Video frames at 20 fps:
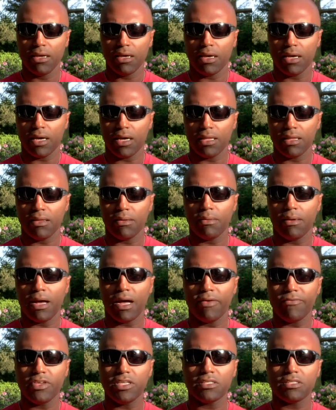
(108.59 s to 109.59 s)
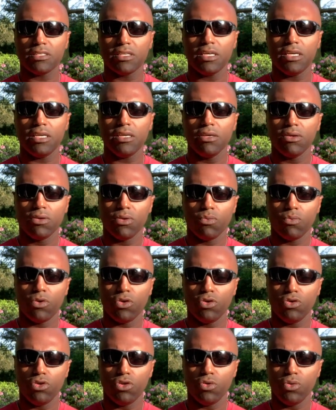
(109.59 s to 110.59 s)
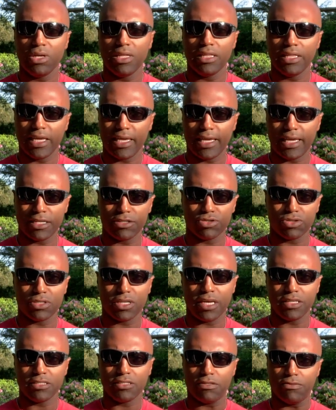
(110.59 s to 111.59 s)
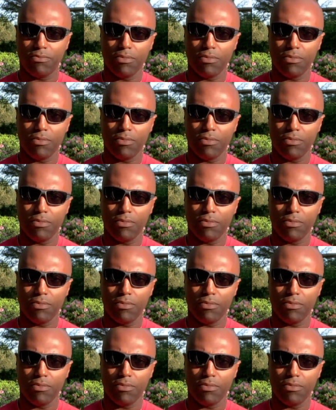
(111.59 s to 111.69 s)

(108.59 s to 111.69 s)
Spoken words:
Obviously, when you're doing leg exercises,